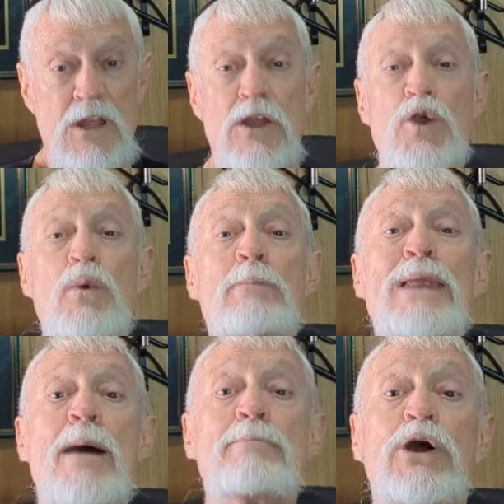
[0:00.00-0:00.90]
You whip
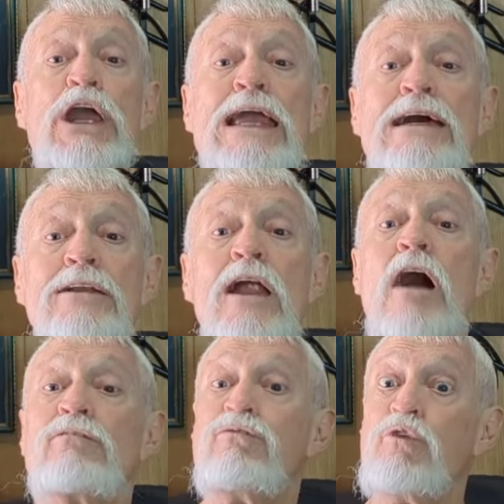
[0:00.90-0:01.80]
that boogie in
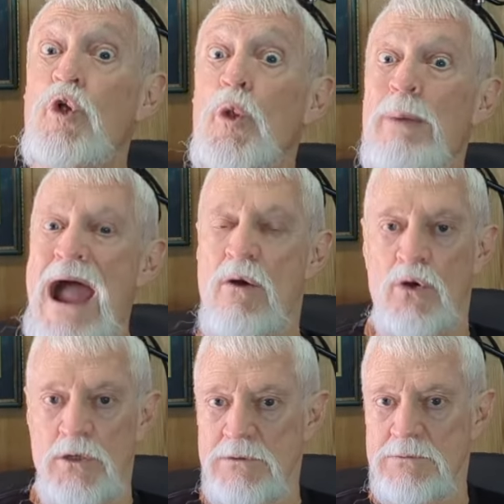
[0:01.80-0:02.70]
full
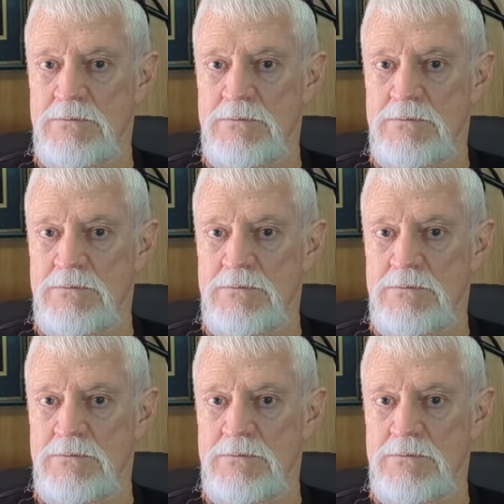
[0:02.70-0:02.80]
power,